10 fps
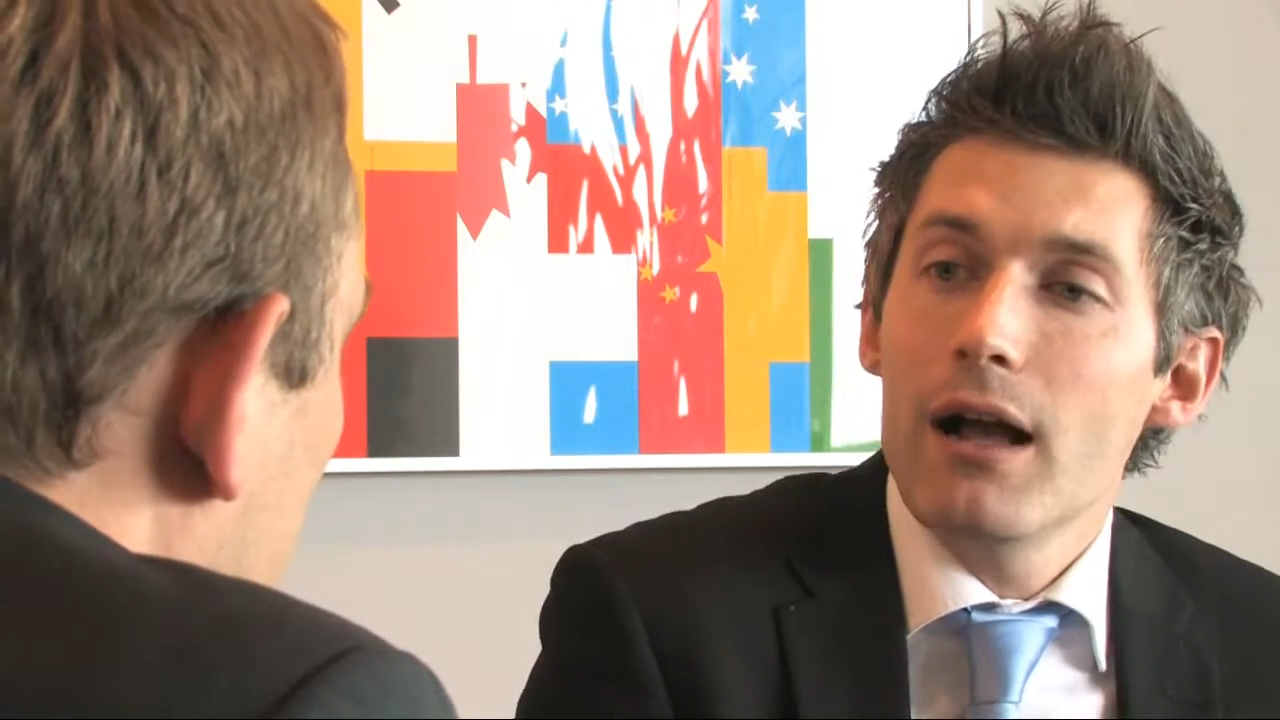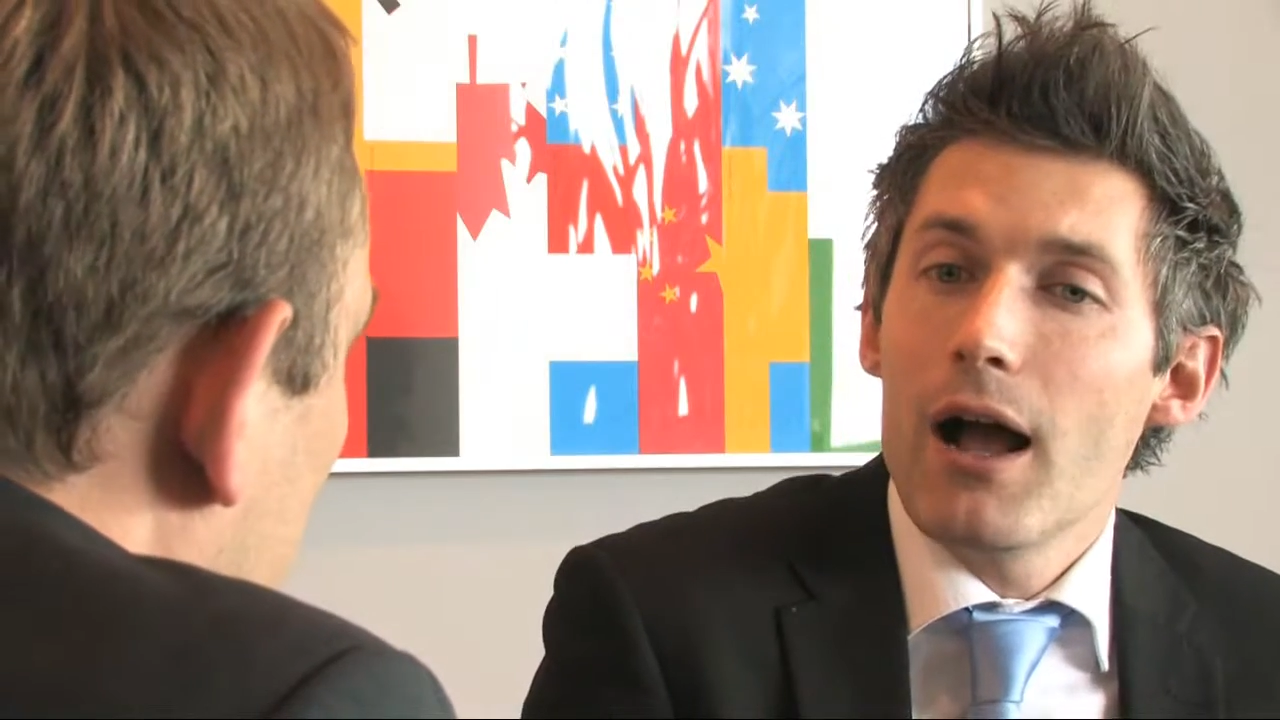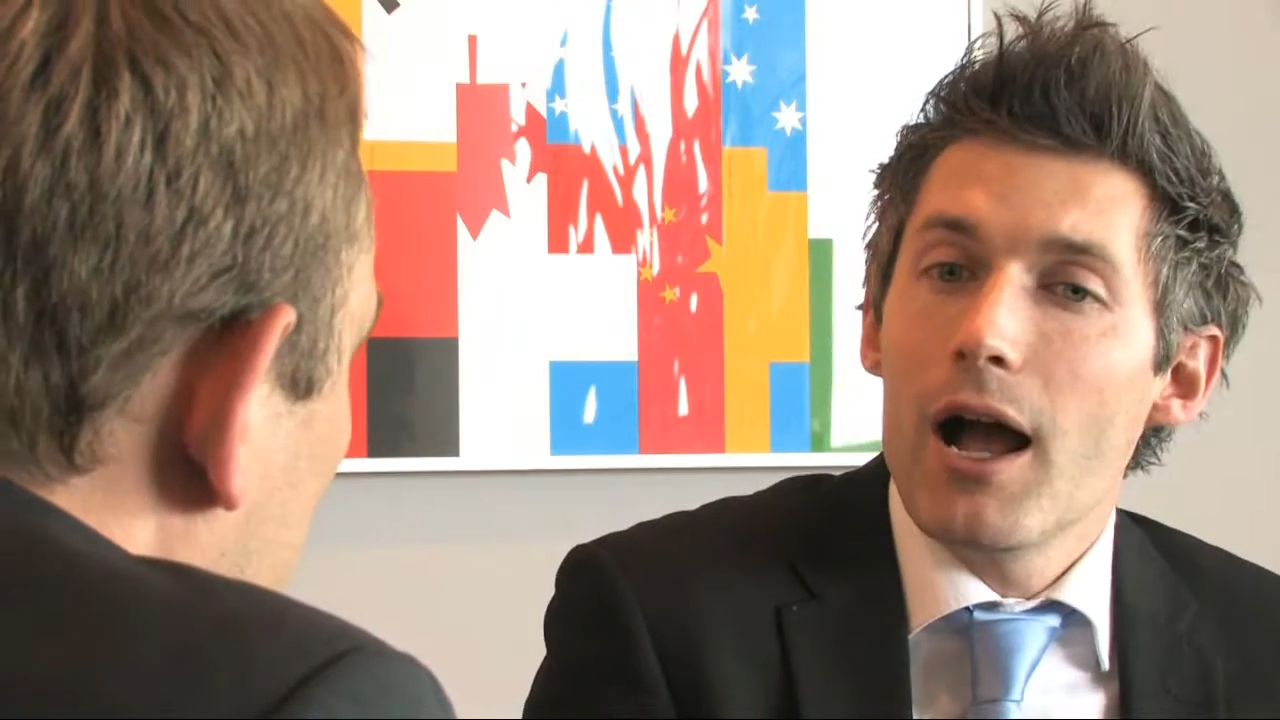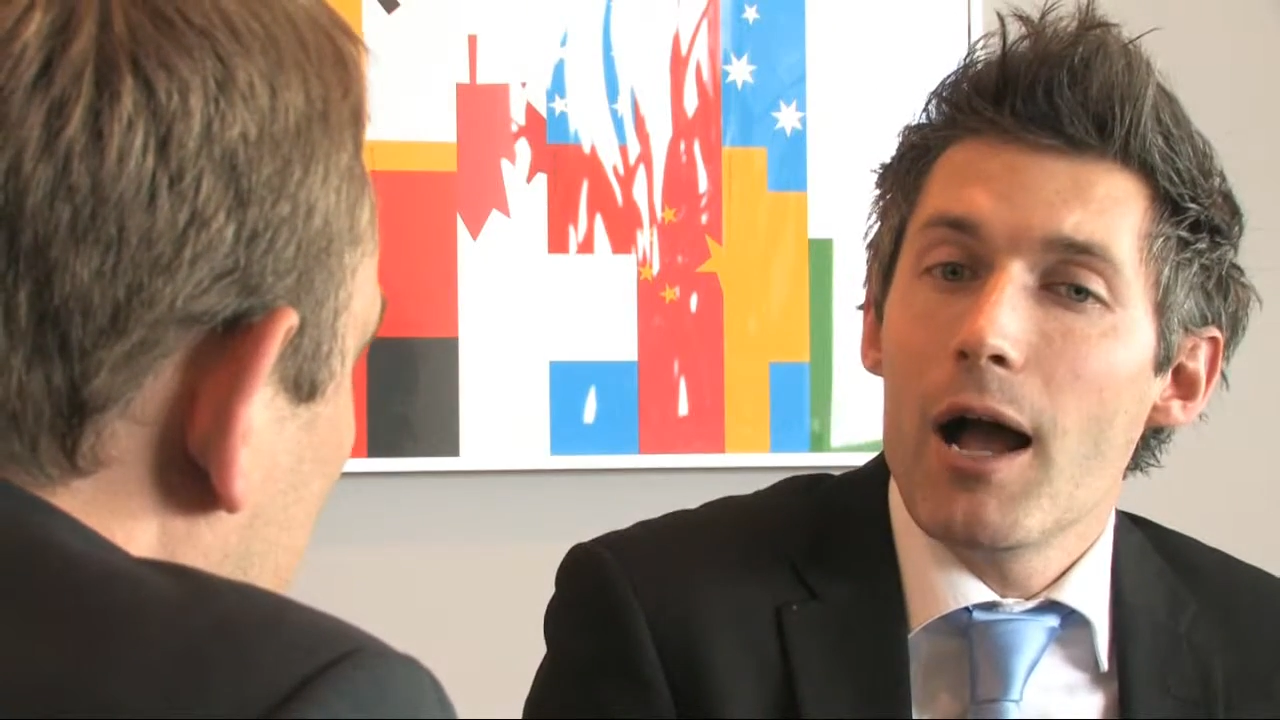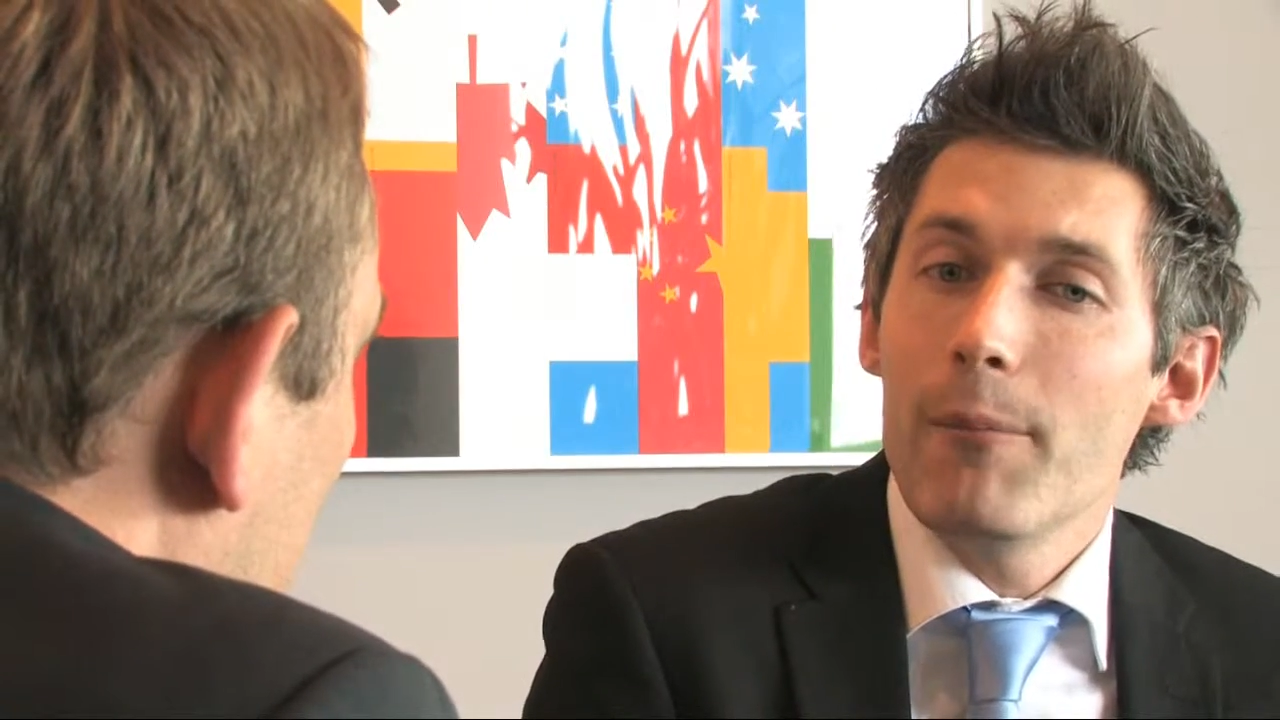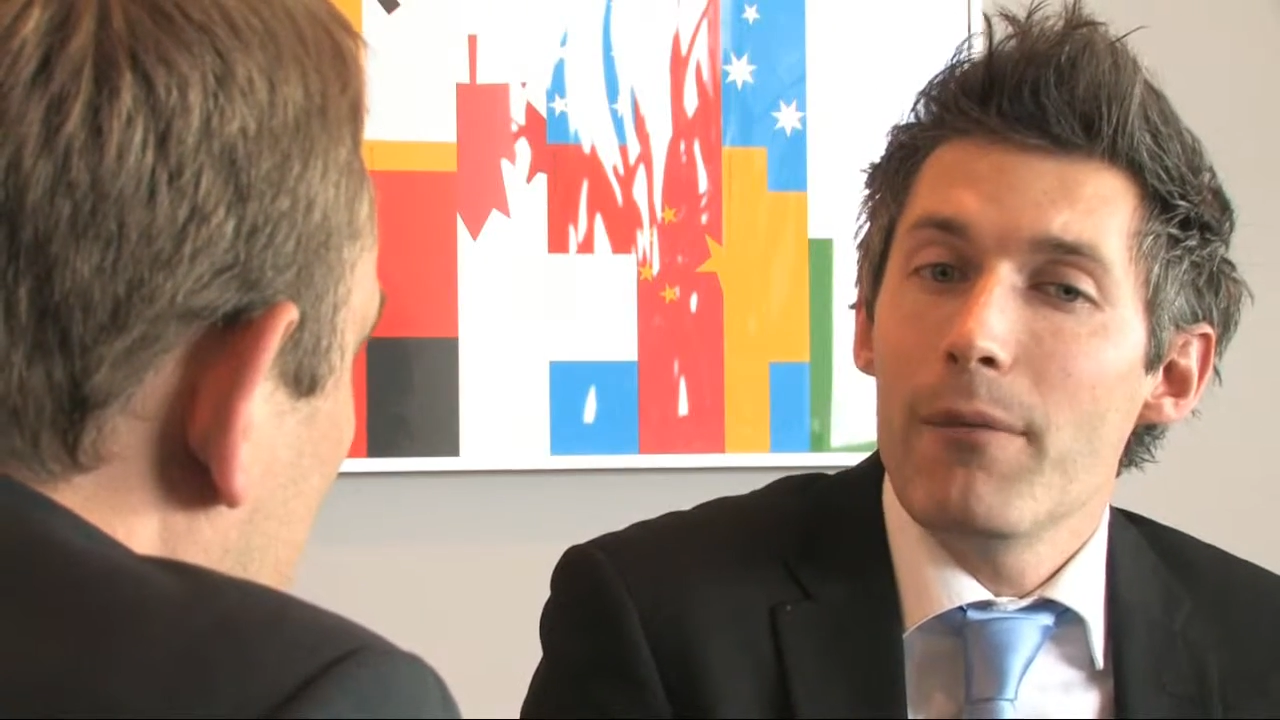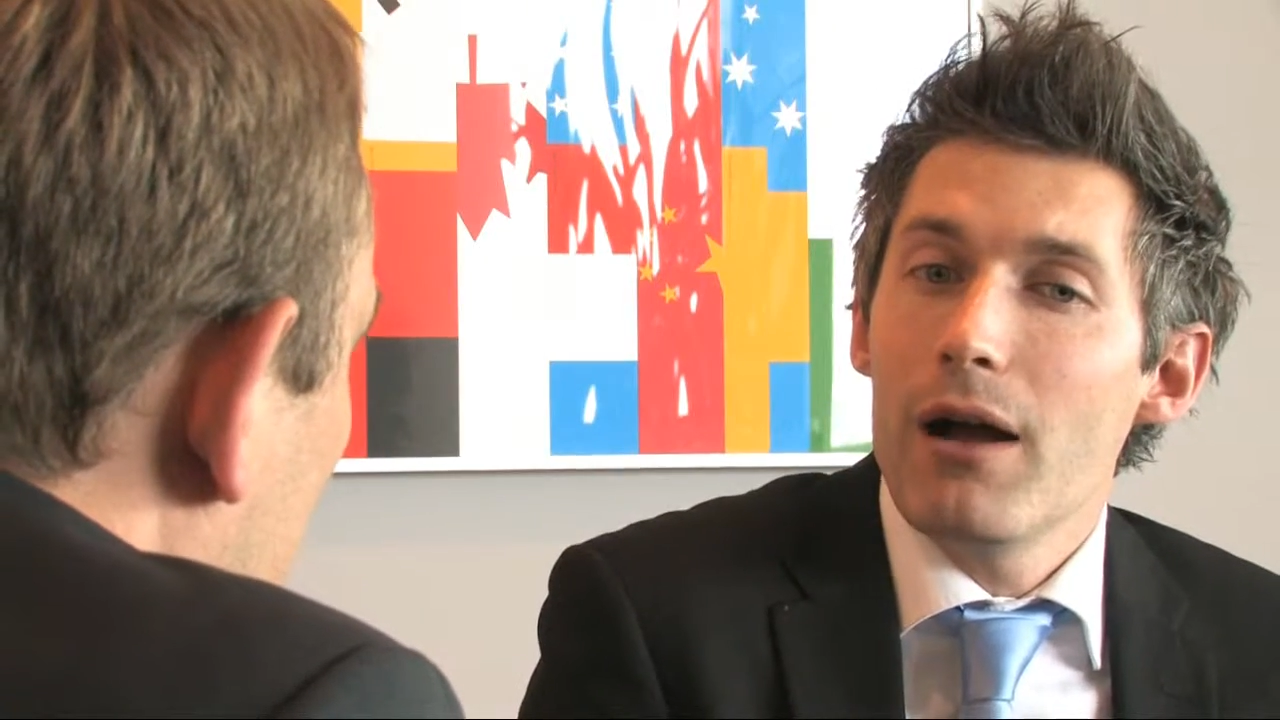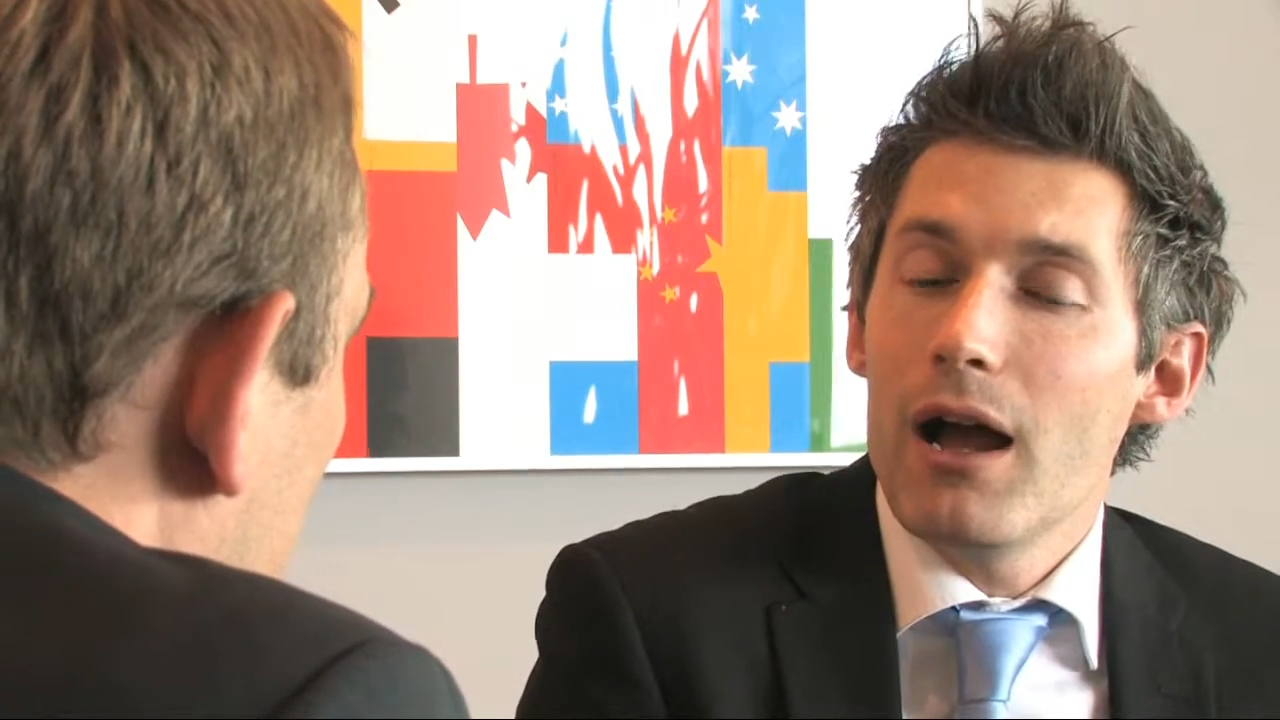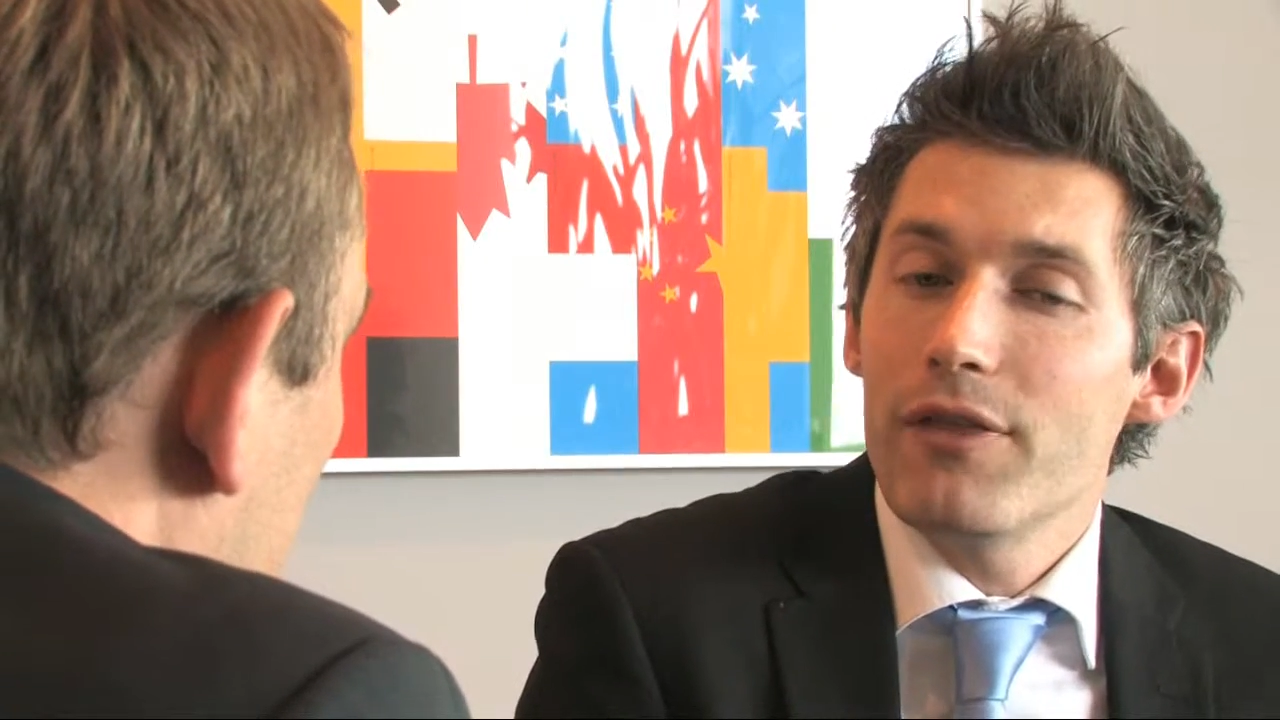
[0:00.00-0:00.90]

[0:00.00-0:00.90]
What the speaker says: I